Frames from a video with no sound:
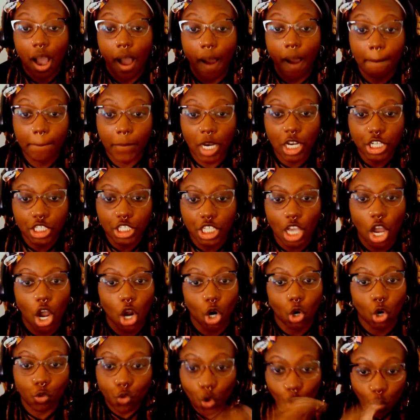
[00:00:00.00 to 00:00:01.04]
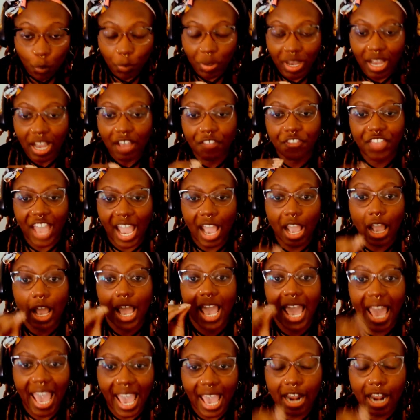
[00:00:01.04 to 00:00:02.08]
amongst a group that
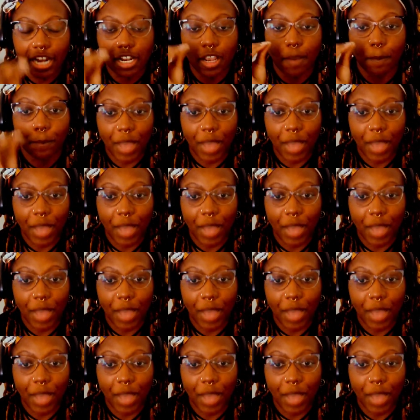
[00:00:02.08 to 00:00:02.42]
had